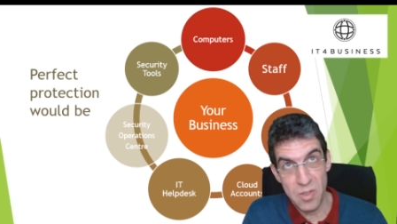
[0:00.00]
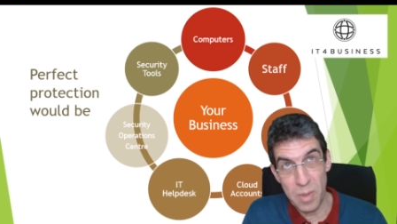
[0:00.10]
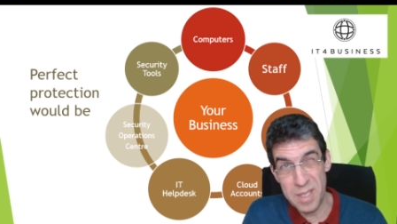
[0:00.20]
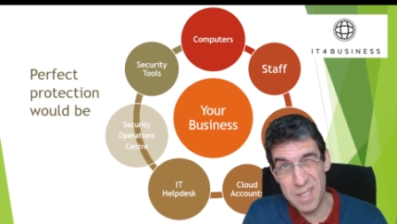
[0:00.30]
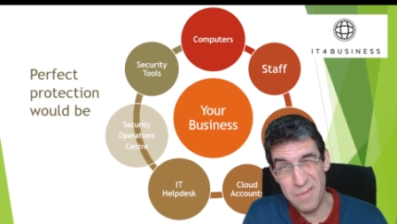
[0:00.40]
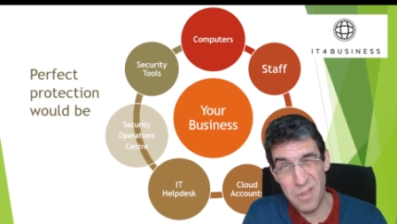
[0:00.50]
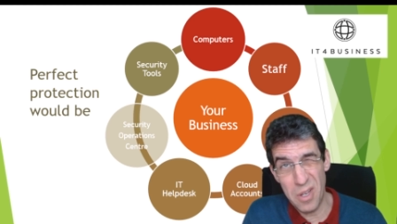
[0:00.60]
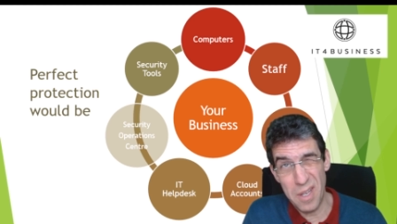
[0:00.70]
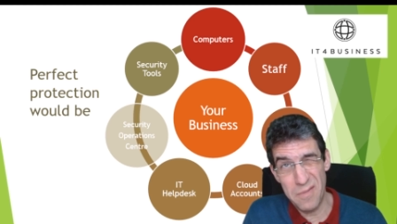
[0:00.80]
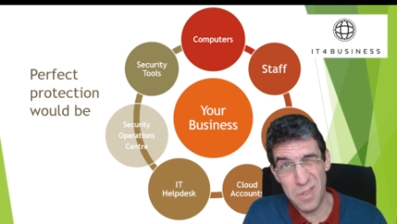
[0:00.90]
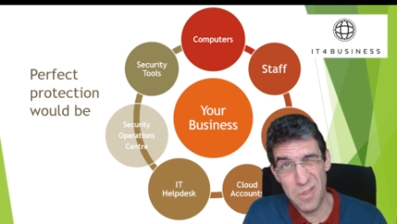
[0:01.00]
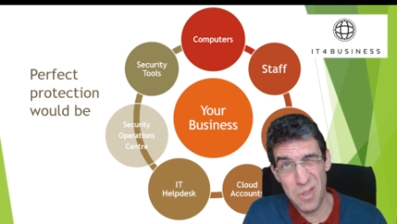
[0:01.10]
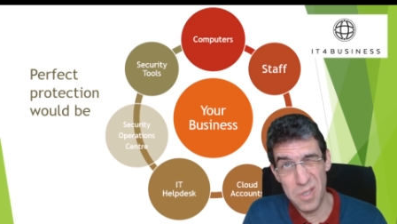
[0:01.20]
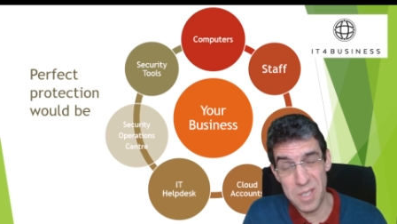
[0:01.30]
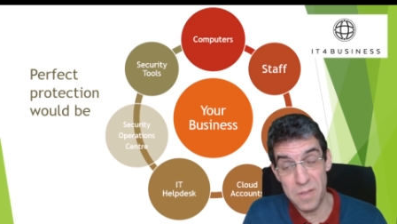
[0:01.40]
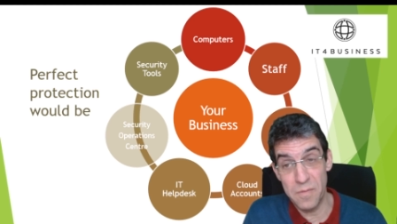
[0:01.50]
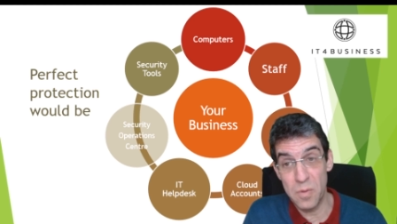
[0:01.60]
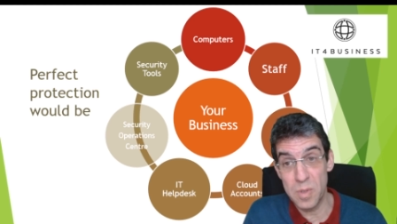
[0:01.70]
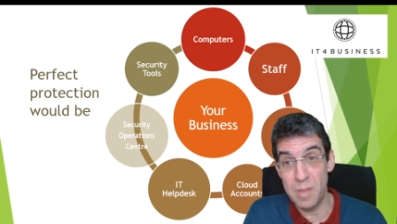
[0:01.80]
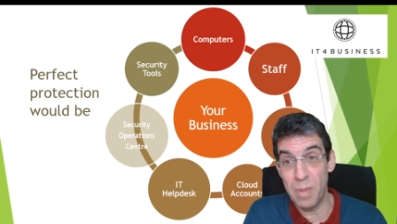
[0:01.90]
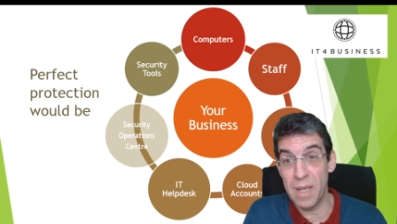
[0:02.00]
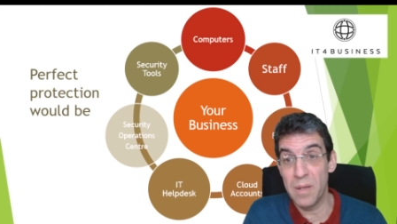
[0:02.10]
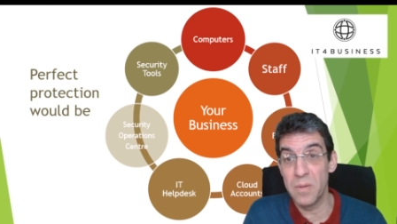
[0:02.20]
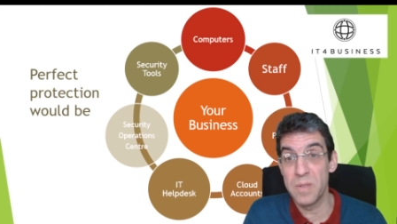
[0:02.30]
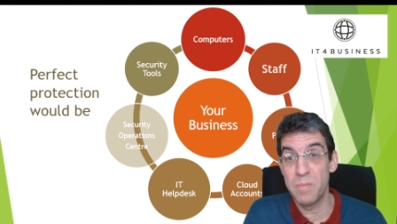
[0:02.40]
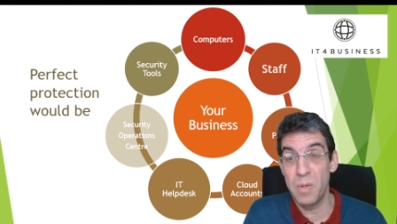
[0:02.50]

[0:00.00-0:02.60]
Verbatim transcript: 25 to 30 to 40 pounds